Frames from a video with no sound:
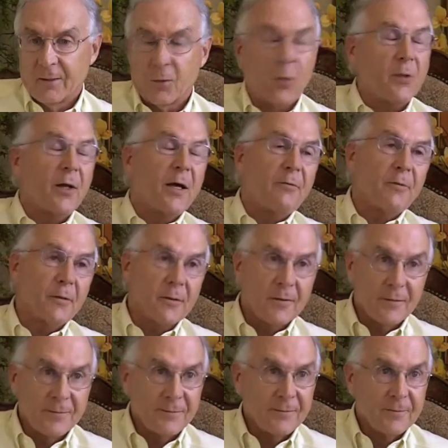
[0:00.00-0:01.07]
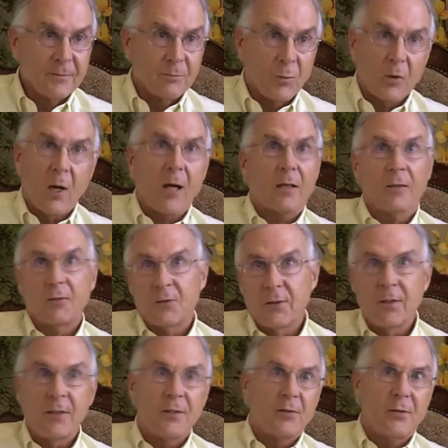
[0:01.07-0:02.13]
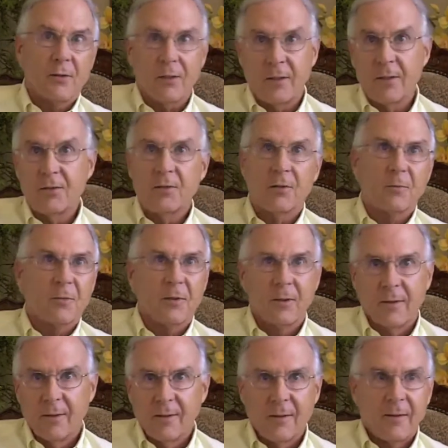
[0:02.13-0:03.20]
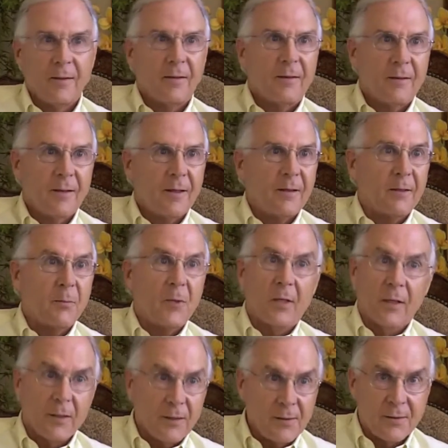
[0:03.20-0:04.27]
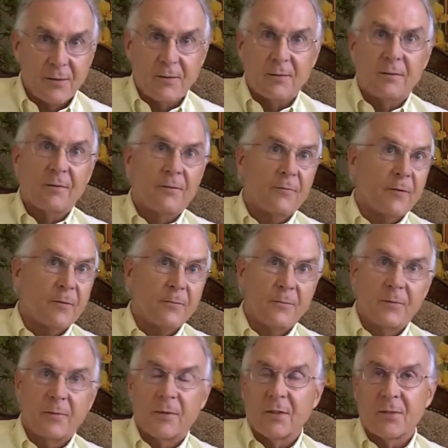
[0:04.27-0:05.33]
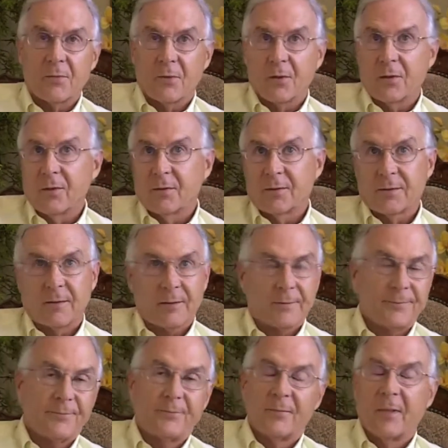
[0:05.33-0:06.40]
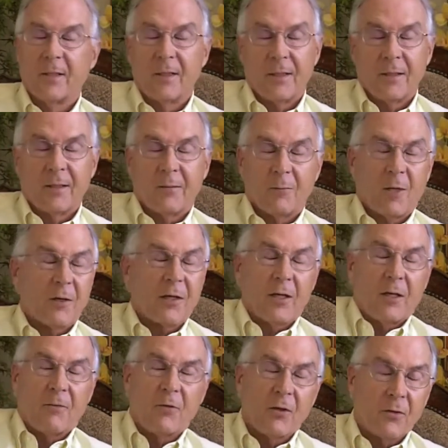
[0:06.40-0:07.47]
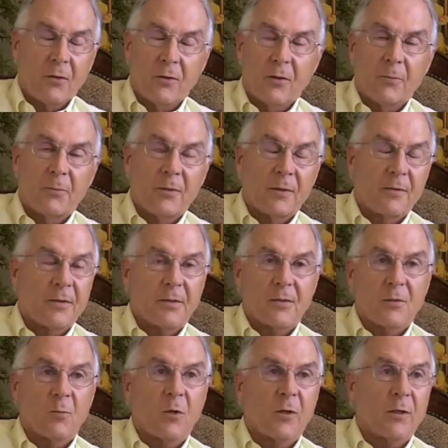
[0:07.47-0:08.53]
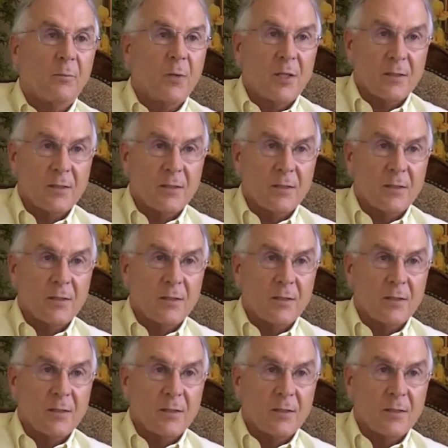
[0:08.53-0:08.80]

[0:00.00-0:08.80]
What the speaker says: North Africa, Morocco, Tunisia, Egypt, and the Middle East, from Israel to, well, and then even Europe, and did some work in